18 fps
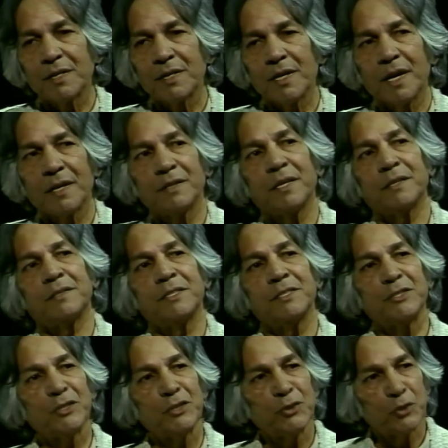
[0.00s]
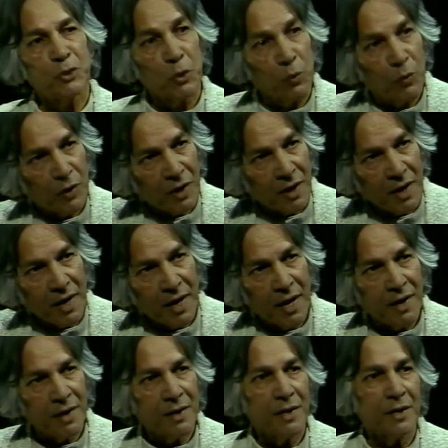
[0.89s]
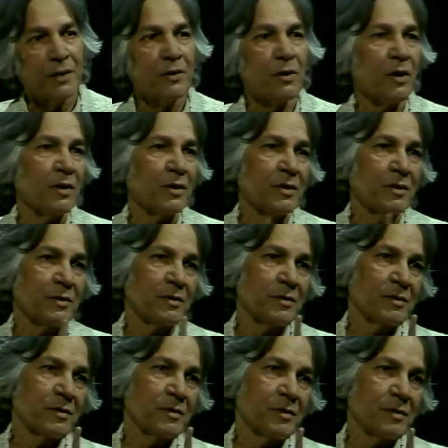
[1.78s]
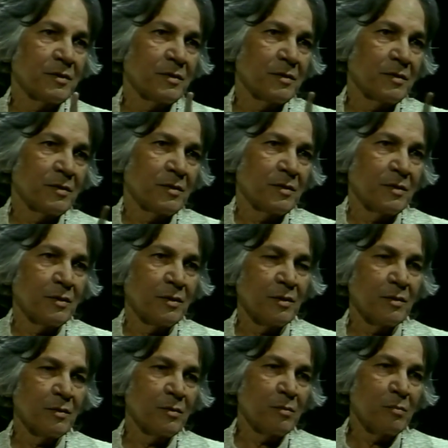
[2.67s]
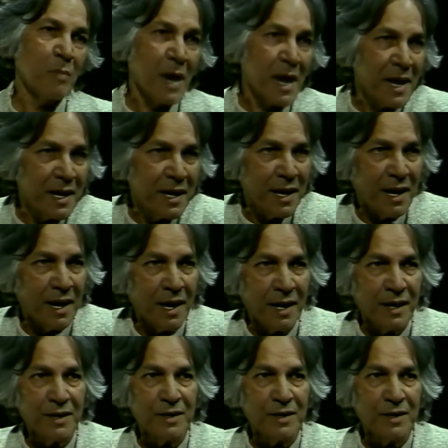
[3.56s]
and that this is your hand and not my hand.